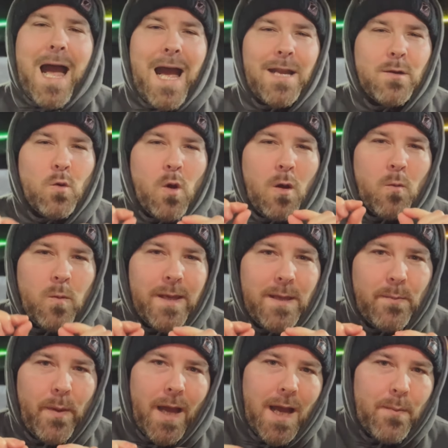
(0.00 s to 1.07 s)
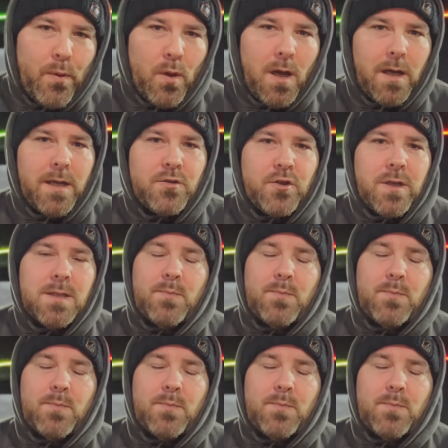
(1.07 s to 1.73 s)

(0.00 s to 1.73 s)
I know a wee bit about electrics,